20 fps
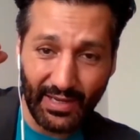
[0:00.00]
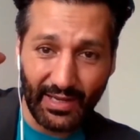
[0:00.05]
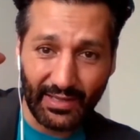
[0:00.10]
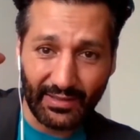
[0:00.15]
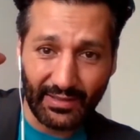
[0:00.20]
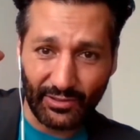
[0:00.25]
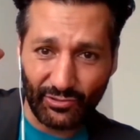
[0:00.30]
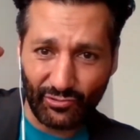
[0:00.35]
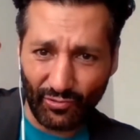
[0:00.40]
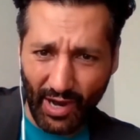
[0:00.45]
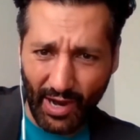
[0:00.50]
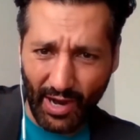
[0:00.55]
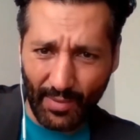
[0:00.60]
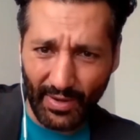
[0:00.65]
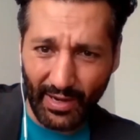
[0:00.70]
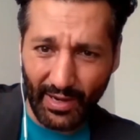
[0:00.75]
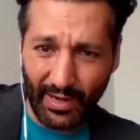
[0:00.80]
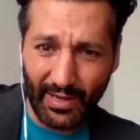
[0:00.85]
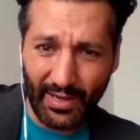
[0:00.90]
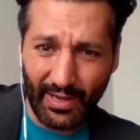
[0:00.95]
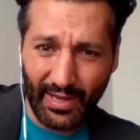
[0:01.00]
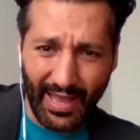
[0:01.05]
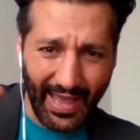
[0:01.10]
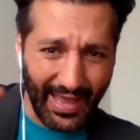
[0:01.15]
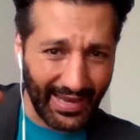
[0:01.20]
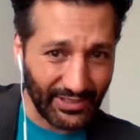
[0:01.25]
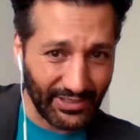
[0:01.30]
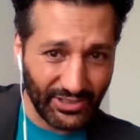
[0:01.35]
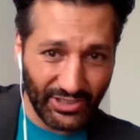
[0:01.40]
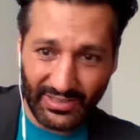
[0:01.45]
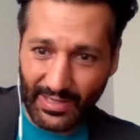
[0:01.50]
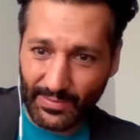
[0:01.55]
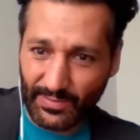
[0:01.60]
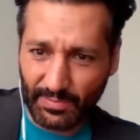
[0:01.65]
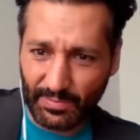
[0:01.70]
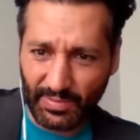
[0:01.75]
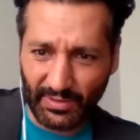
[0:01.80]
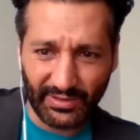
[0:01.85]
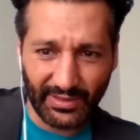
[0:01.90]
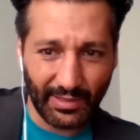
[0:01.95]
the drama, and it just keeps
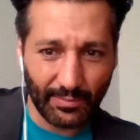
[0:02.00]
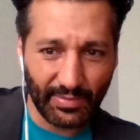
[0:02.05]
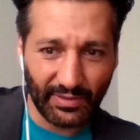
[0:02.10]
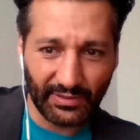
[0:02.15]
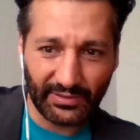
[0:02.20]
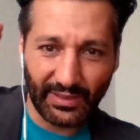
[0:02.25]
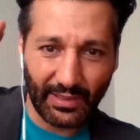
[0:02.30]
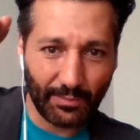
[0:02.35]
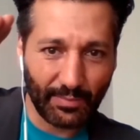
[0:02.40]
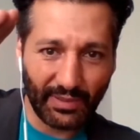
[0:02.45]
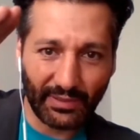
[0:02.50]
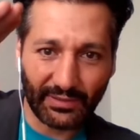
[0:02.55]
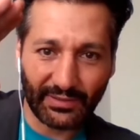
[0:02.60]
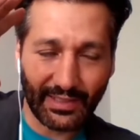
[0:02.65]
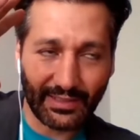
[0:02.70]
building and building and building.